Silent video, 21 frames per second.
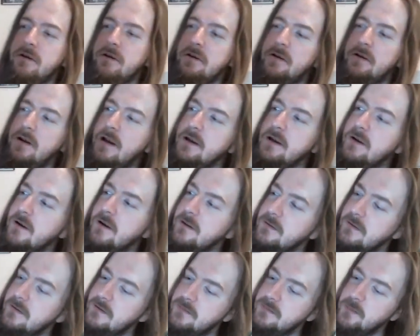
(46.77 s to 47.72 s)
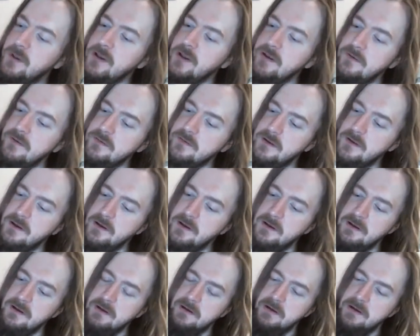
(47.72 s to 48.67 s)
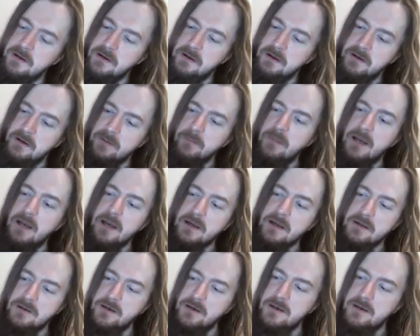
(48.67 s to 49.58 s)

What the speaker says: I got this piece back,